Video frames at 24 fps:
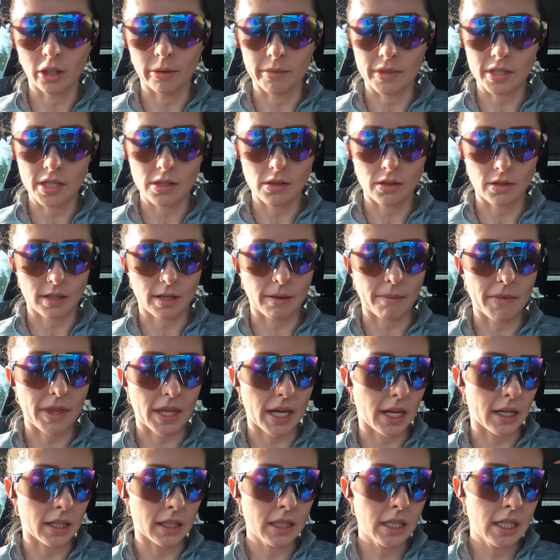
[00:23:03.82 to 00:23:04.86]
kilometers or
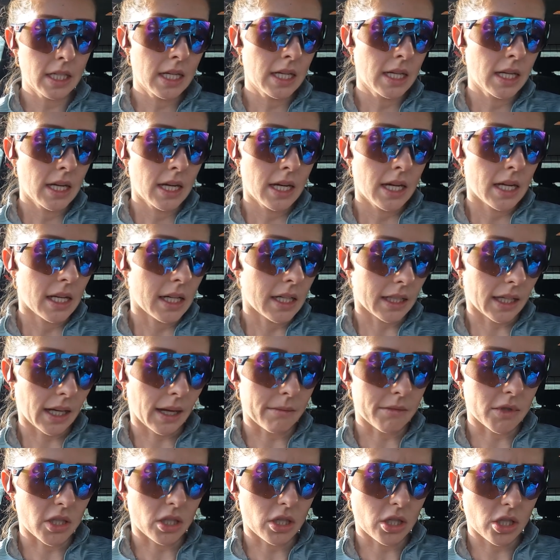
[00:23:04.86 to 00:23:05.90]
something, and it
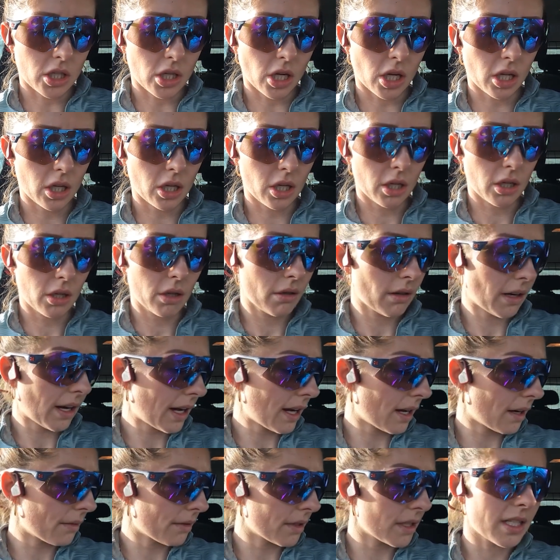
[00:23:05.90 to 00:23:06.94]
came to 2
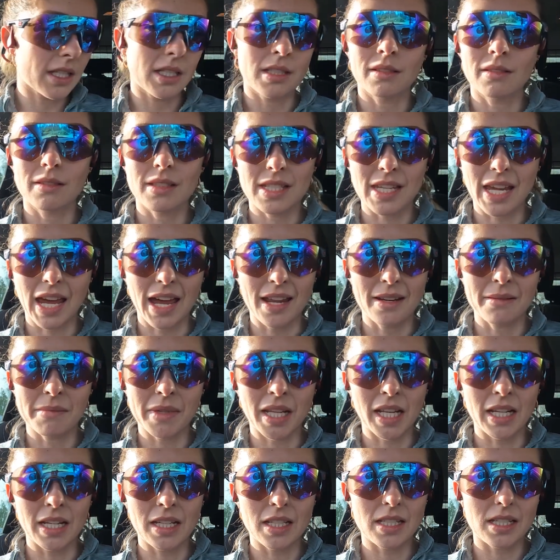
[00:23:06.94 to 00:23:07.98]
hours and 10
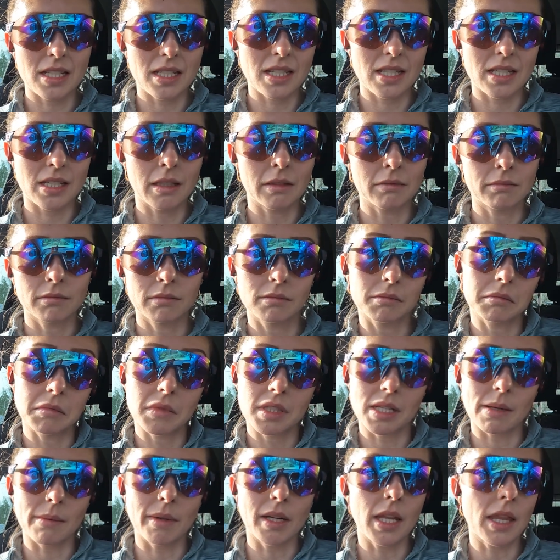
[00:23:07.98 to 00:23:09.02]
minutes,
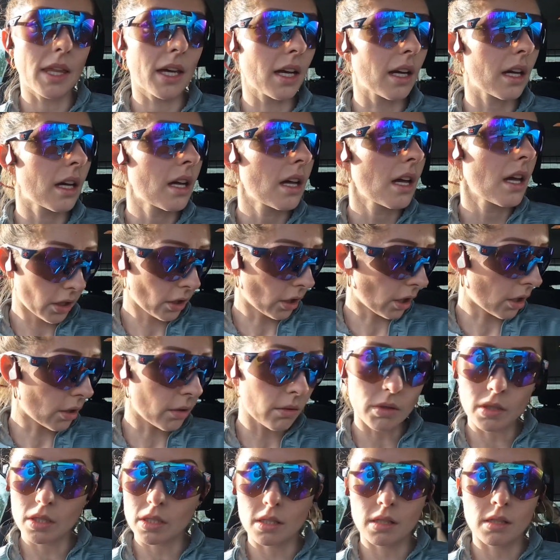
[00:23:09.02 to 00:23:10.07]
something like that. The
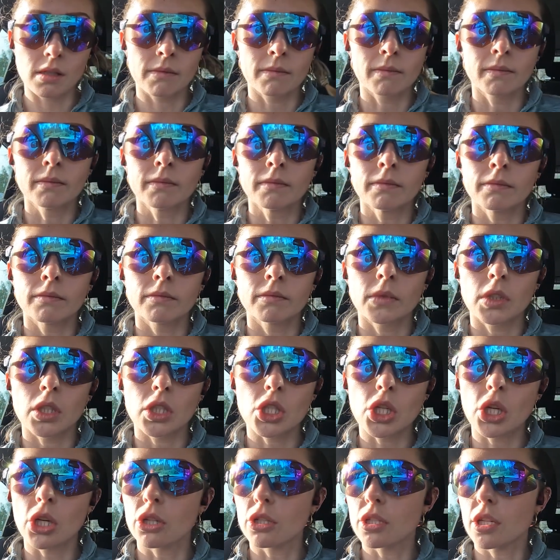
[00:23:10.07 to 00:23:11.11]
goal was
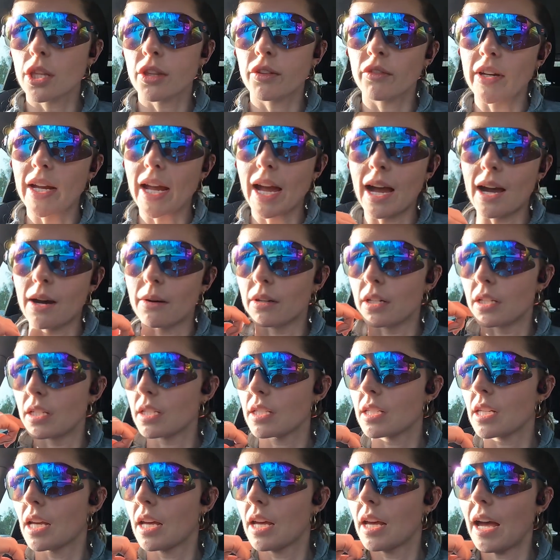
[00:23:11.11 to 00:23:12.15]
2 to 3
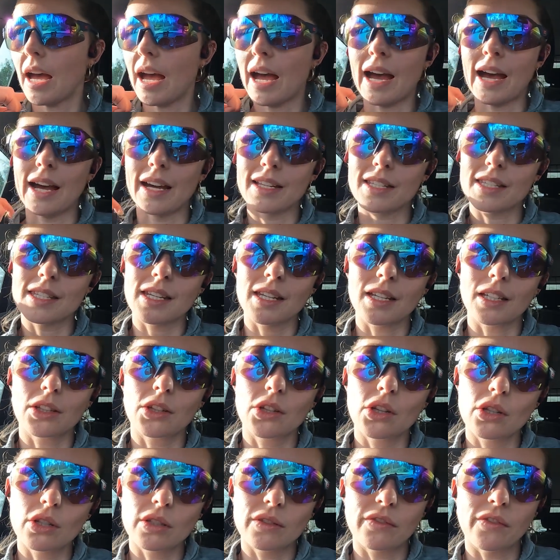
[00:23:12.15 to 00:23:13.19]
hours at a
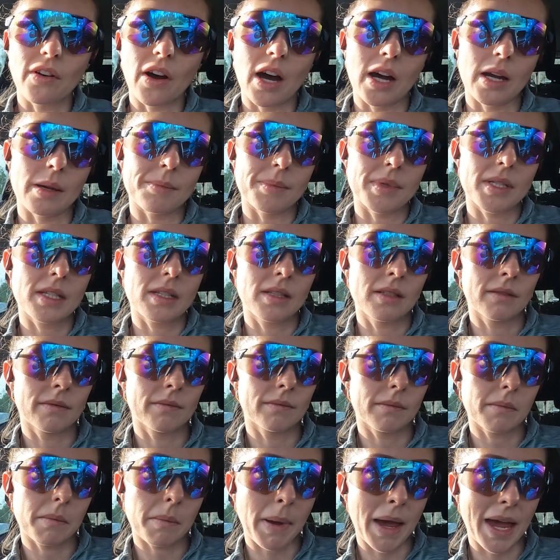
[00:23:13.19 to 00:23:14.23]
good vibes
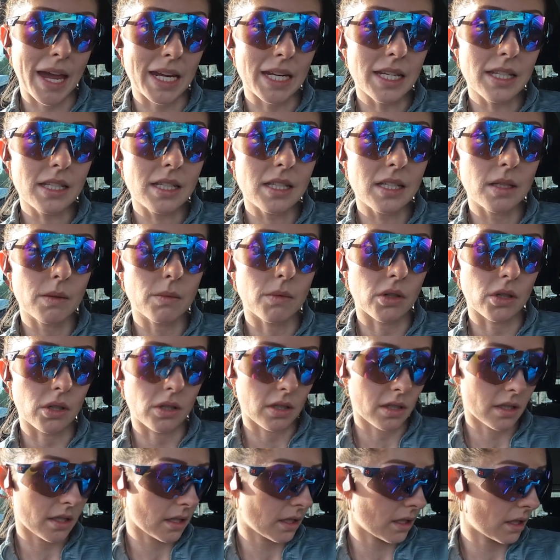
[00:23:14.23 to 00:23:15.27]
pace
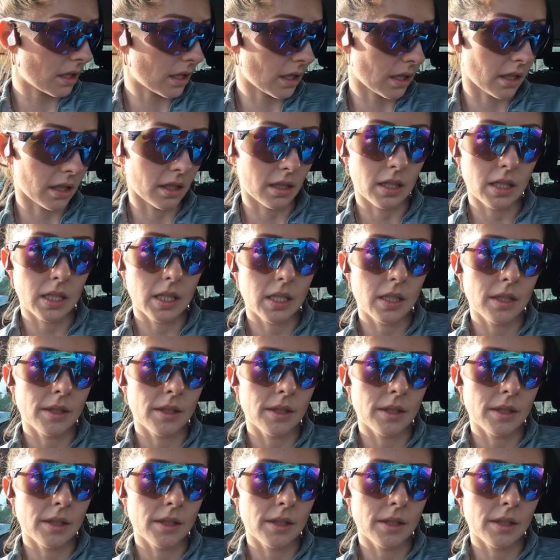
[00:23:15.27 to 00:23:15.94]
was the